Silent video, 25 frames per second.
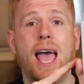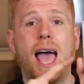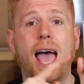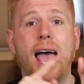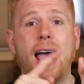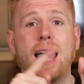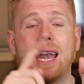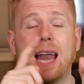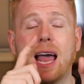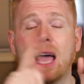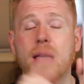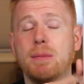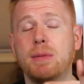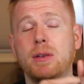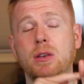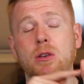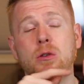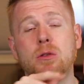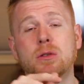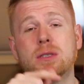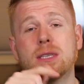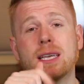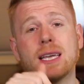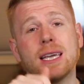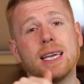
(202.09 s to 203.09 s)
and I've been
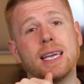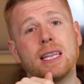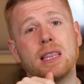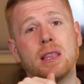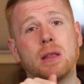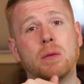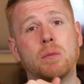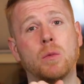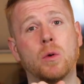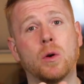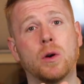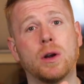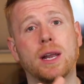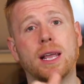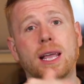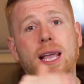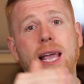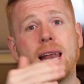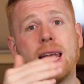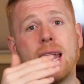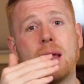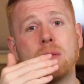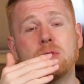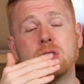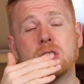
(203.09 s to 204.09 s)
using it in the morning
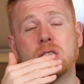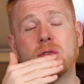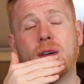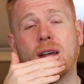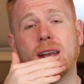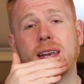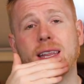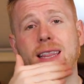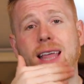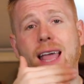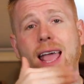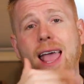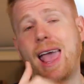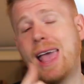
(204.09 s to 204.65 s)
and I'm just finding that